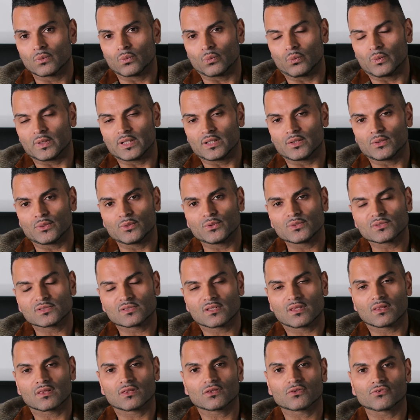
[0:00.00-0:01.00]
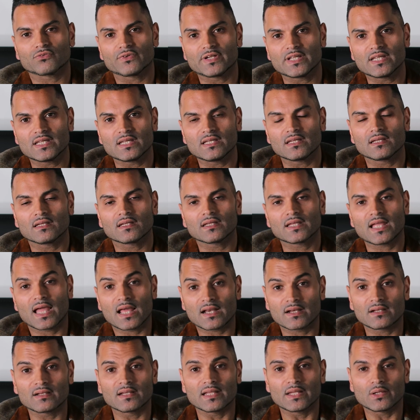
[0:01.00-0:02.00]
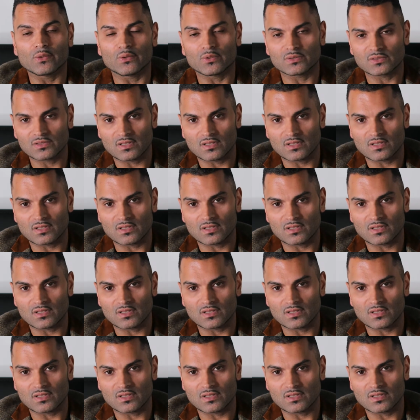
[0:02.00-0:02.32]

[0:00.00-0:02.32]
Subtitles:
we used 3 Canon EOS